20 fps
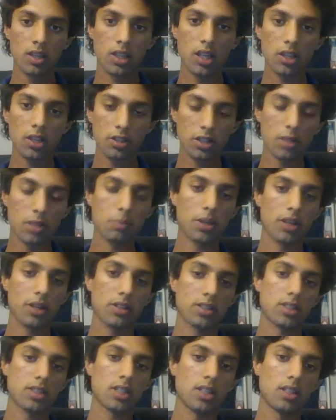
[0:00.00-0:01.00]
The other
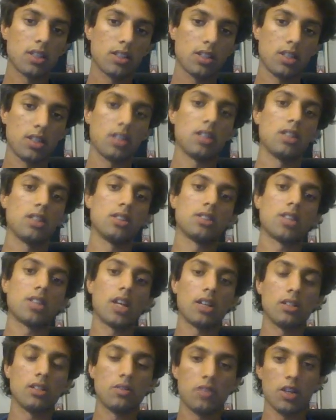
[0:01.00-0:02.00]
comparison is
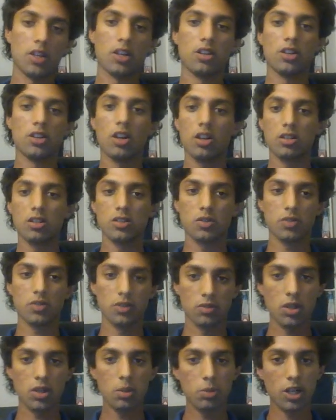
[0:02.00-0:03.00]
titled VR Goggles
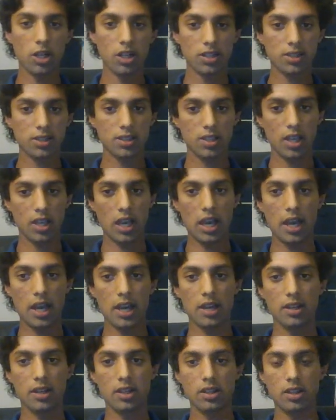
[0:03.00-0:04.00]
for Robots,
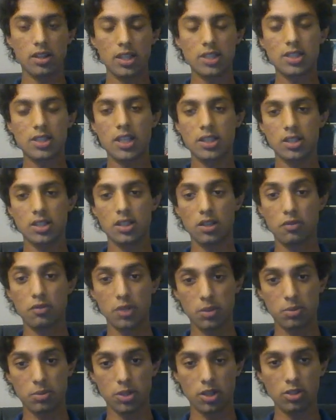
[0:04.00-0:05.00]
and this takes a
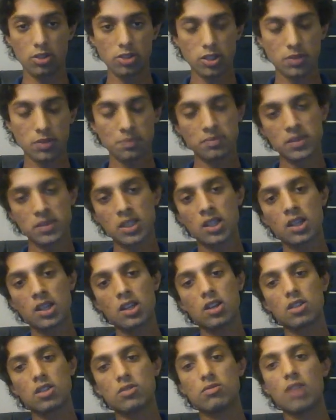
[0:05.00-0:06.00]
different approach.
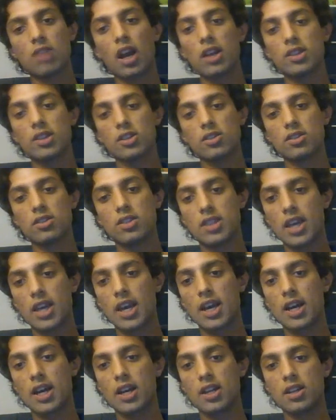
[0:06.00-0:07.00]
Rather
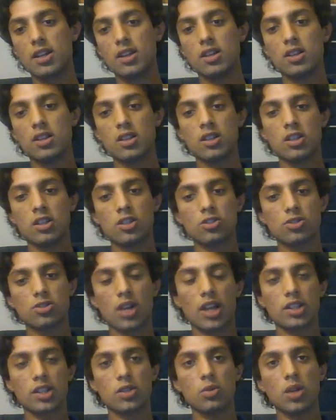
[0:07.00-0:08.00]
than
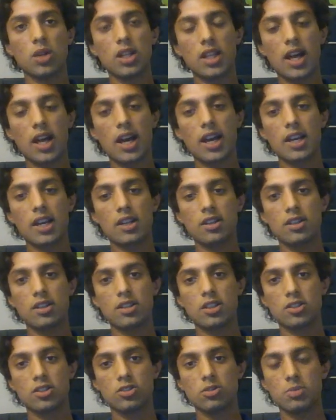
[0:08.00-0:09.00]
trying to
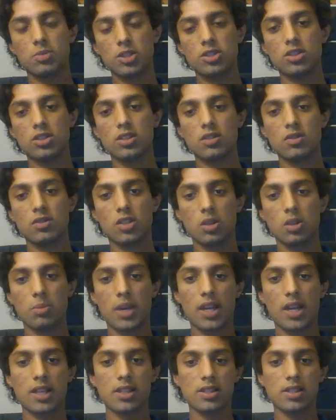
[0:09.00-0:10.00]
align distributions of
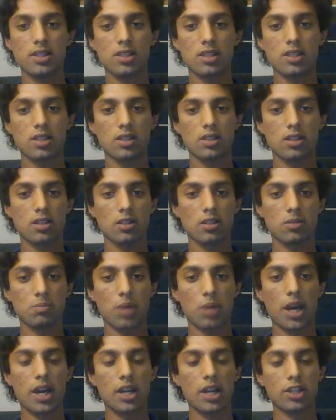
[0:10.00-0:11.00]
domains
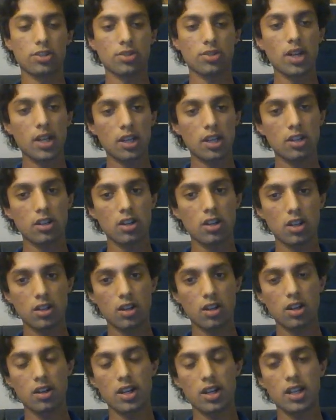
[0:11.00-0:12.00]
by training
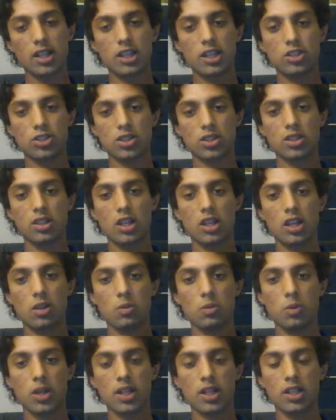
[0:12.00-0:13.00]
our RL agent,
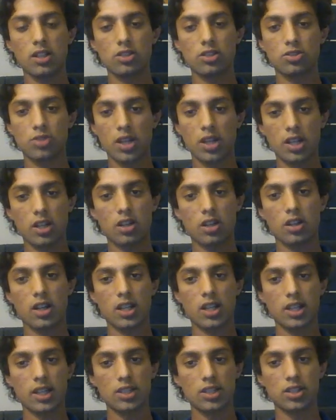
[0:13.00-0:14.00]
it will train an
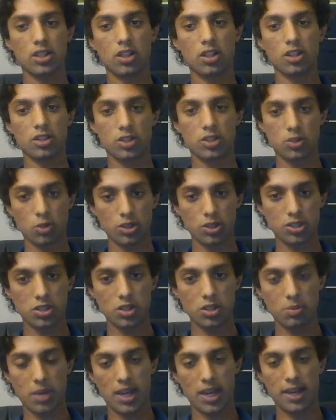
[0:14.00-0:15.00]
RL agent on the source
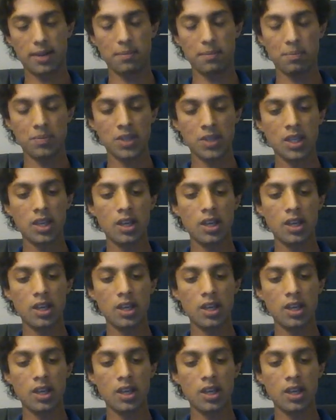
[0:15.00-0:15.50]
domain